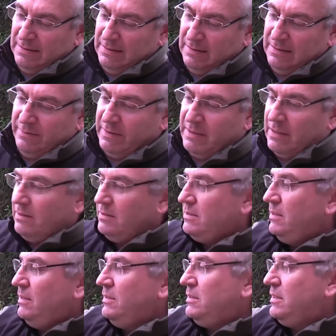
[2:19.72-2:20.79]
There we go, so
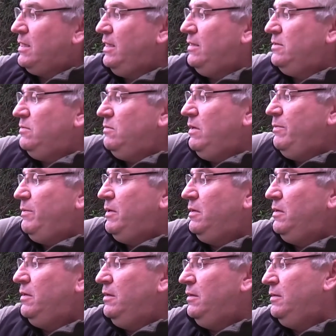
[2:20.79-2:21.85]
there's the counterweight bar.
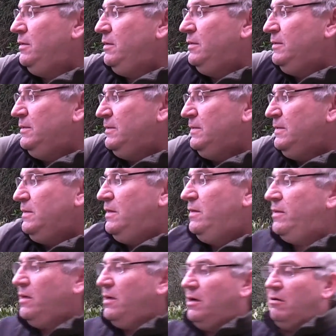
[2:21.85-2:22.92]
And
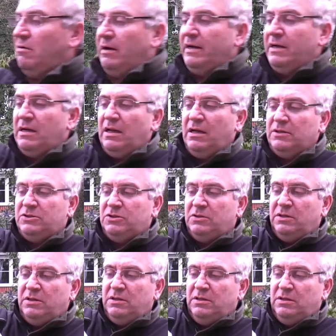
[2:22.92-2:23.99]
the RA clutch on
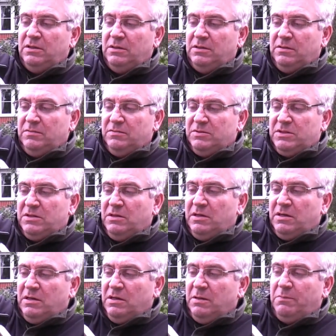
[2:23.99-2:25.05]
the
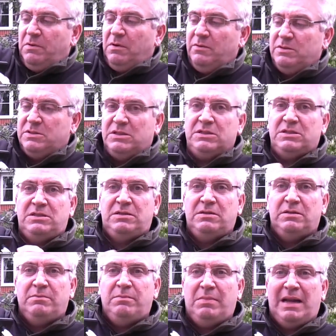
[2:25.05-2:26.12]
Skyguider Pro is this
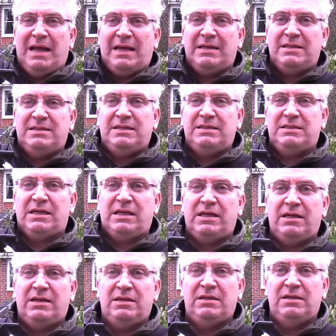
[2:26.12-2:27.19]
black disc
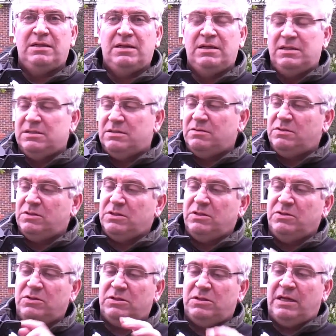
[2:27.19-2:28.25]
here. So just
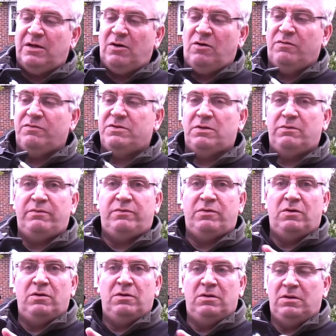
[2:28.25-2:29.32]
loosen that off so we've
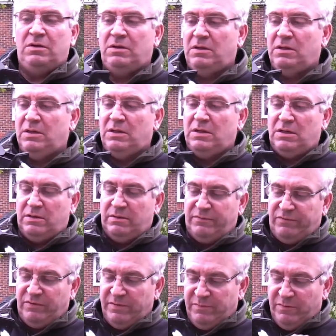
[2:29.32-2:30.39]
got a
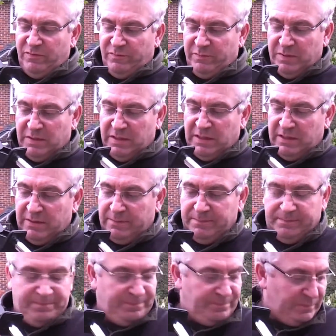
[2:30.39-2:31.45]
free movement there.
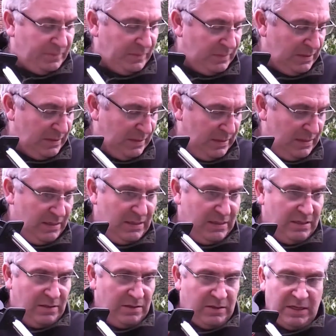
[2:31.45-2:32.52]

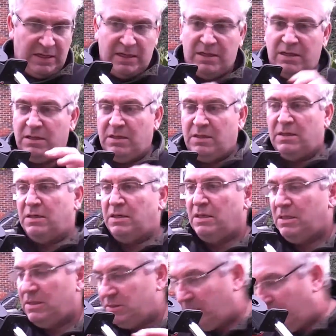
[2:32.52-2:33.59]
Okay,
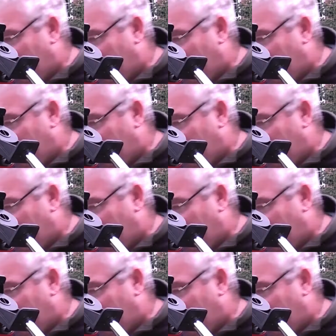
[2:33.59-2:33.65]
so the